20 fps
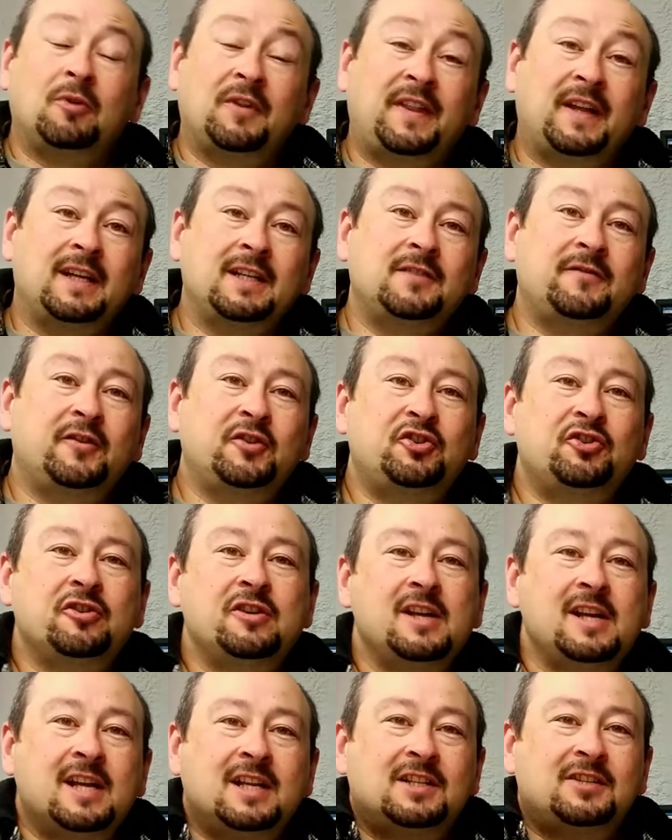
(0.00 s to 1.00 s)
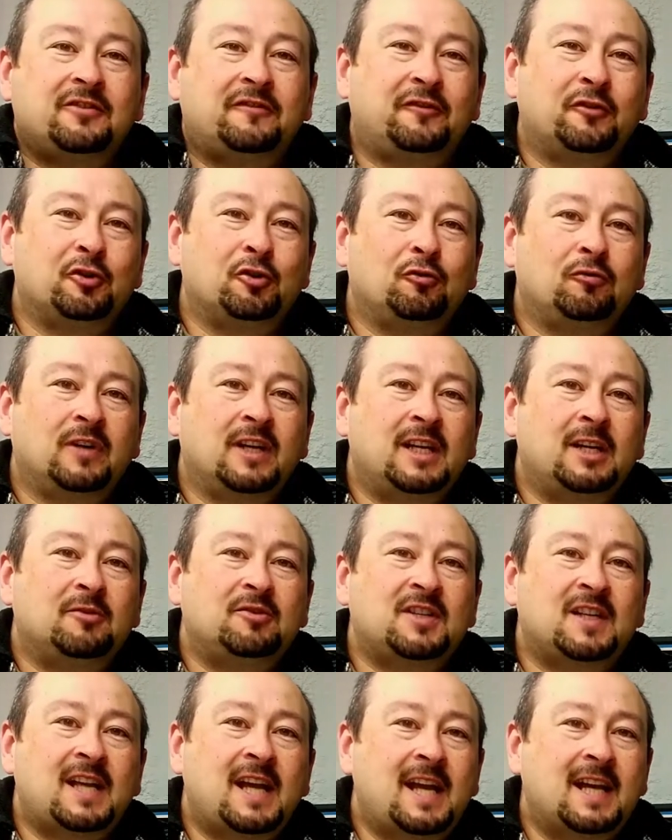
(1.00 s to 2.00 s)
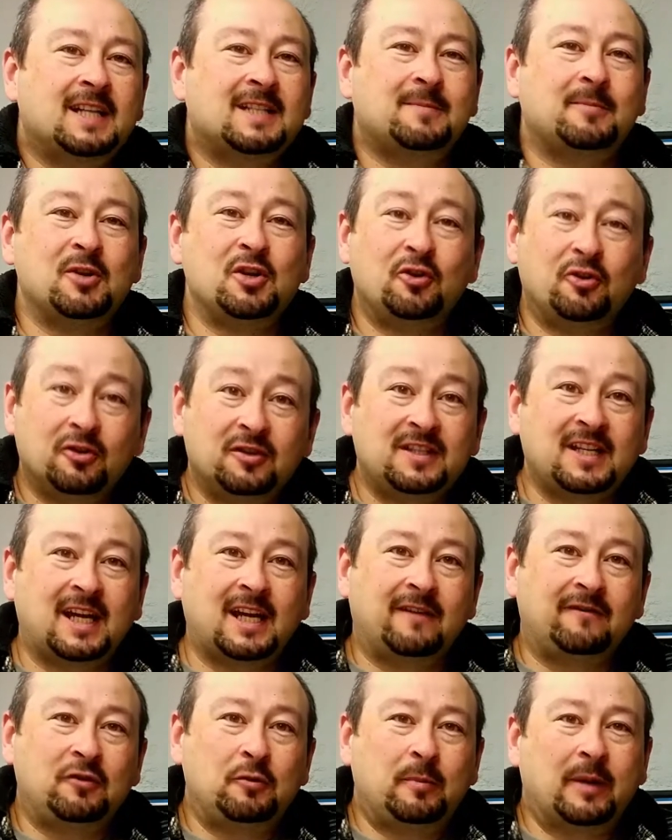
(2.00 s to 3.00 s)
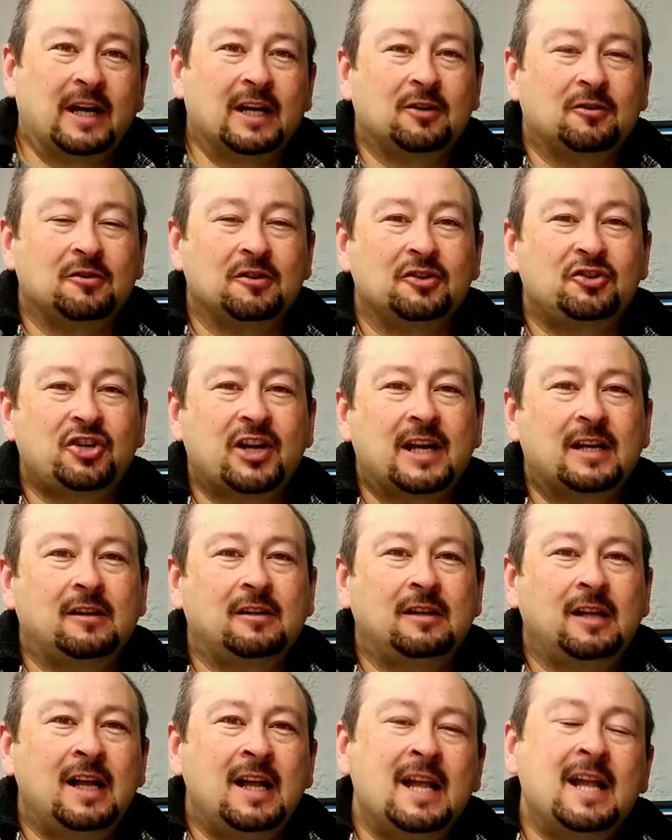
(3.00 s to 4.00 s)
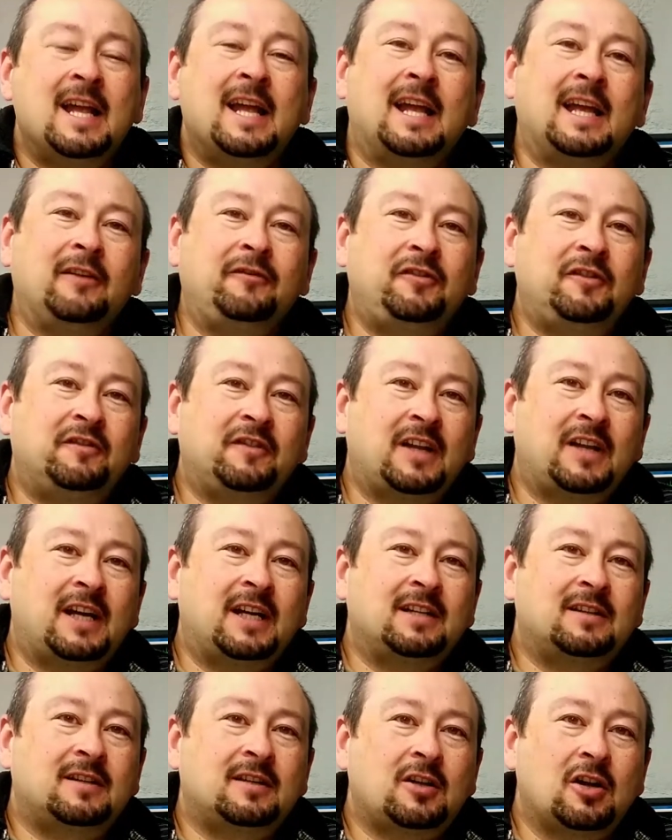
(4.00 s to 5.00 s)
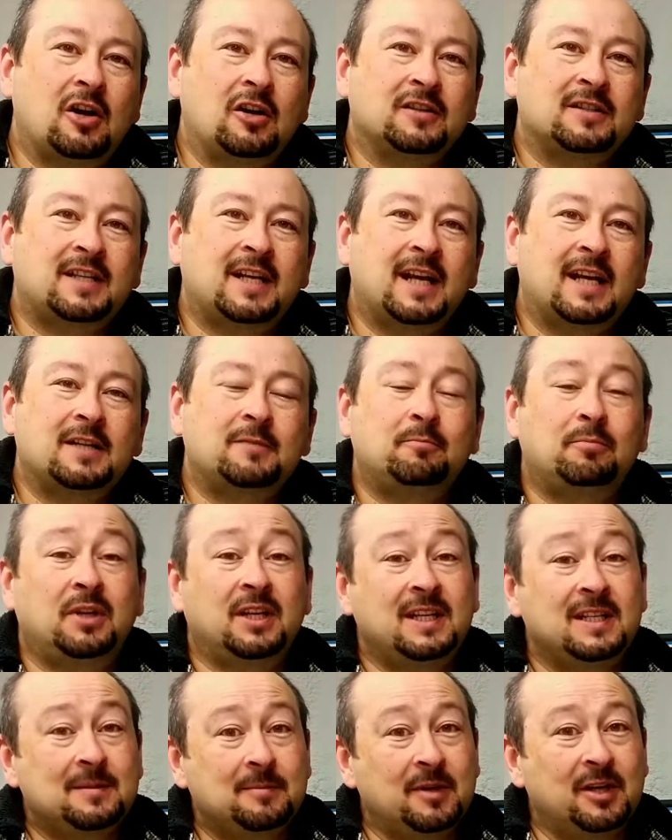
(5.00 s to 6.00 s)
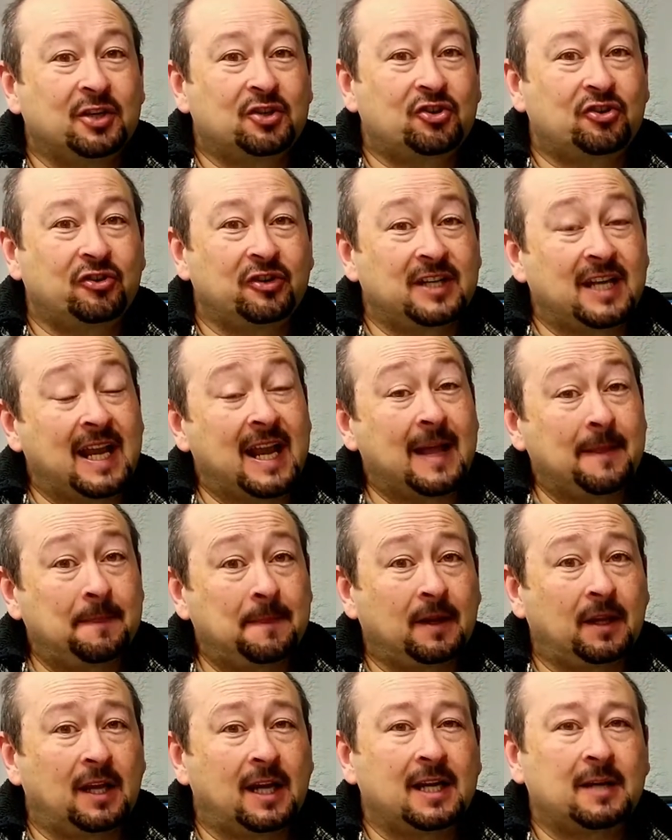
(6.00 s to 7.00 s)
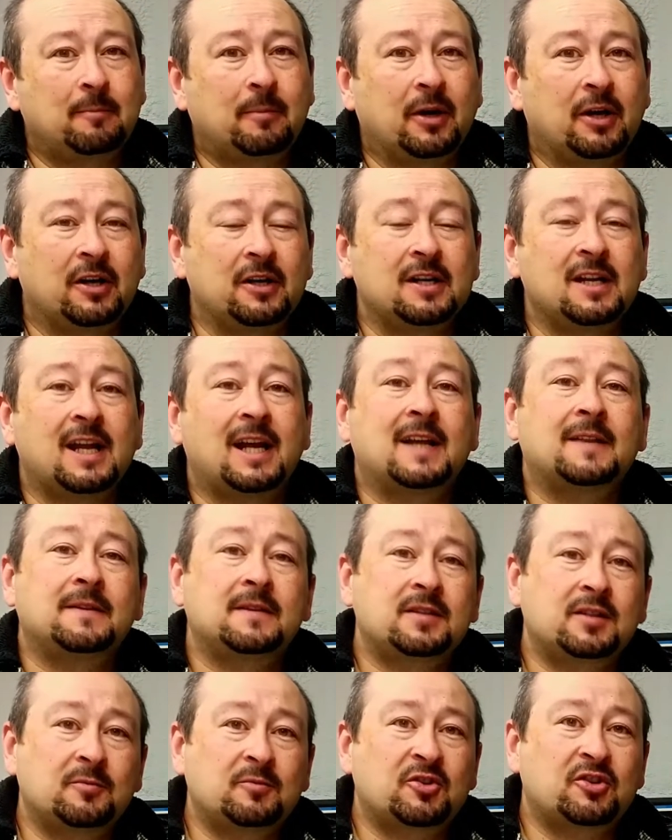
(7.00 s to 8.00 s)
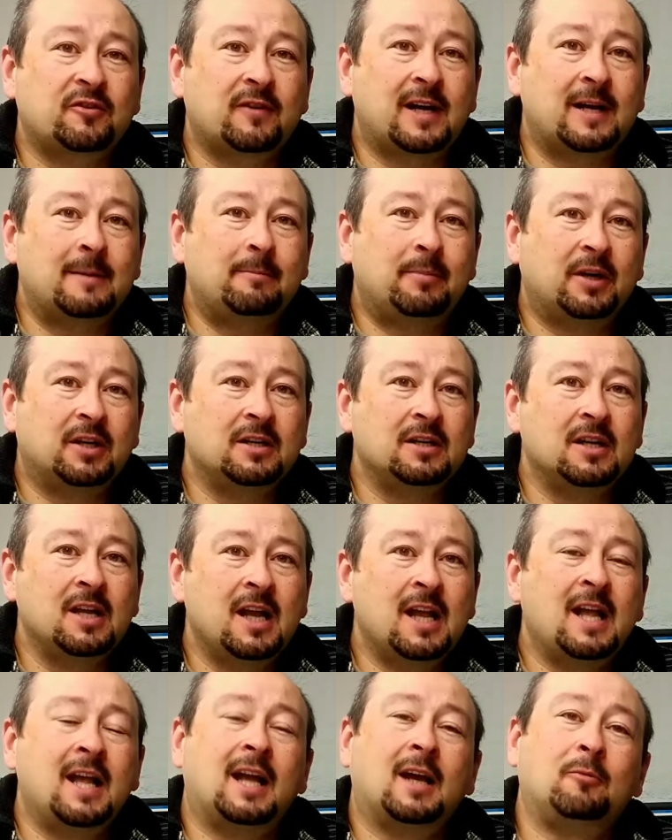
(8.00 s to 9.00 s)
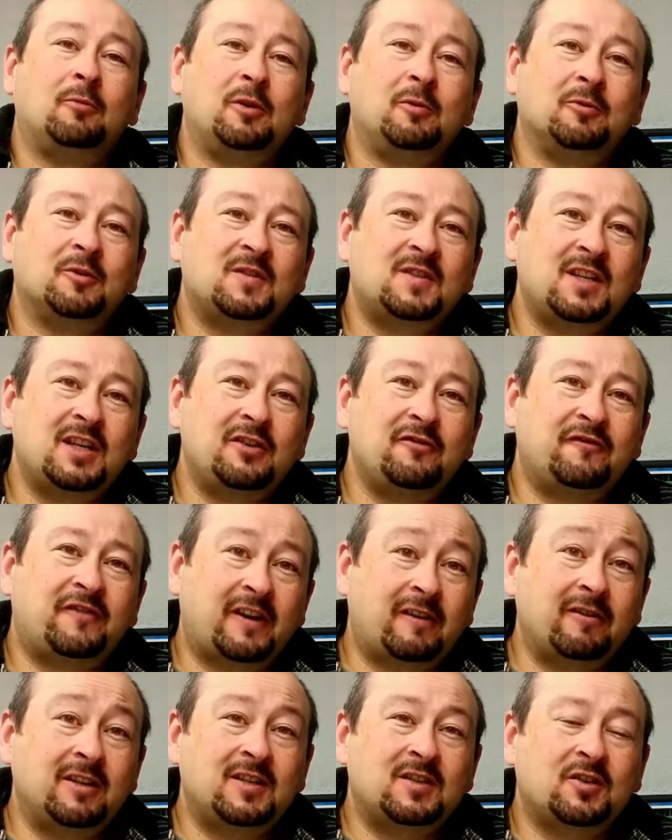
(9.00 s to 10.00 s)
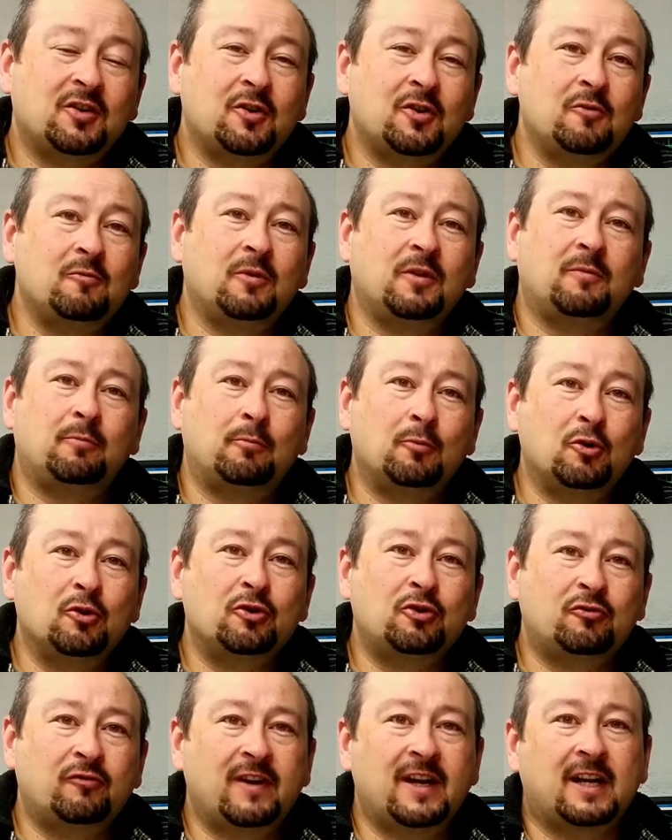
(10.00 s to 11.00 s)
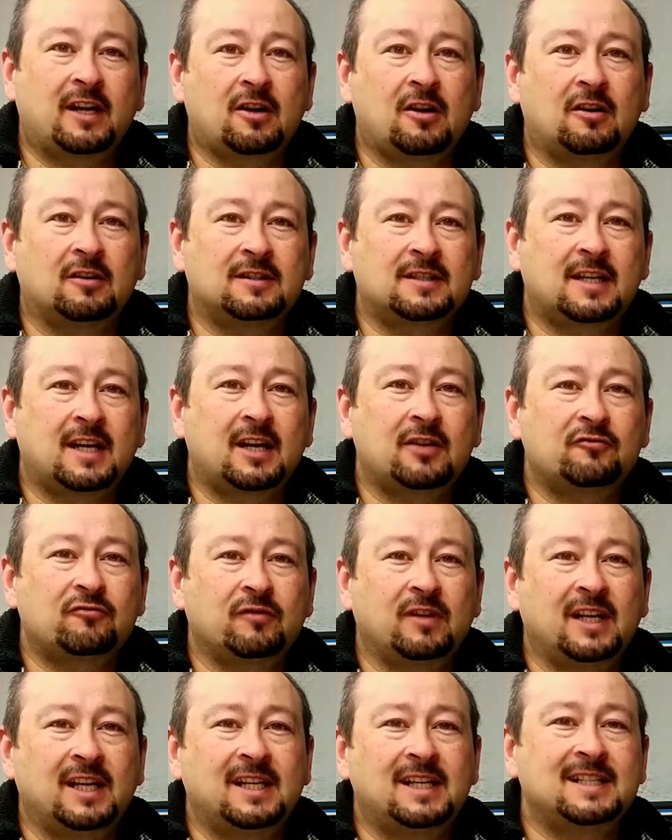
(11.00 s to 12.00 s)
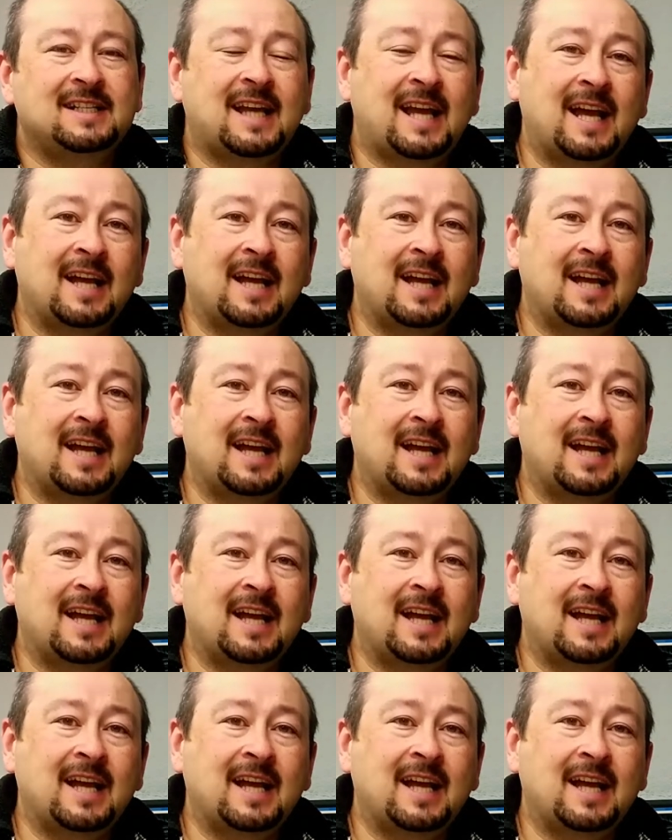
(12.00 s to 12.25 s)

Well, thanks for tuning in to Frugal Radio today. It's been good to have you back on the channel. If you've liked the content, please make sure to hit the like button and the subscribe button, and we will see you very soon with more great content relating to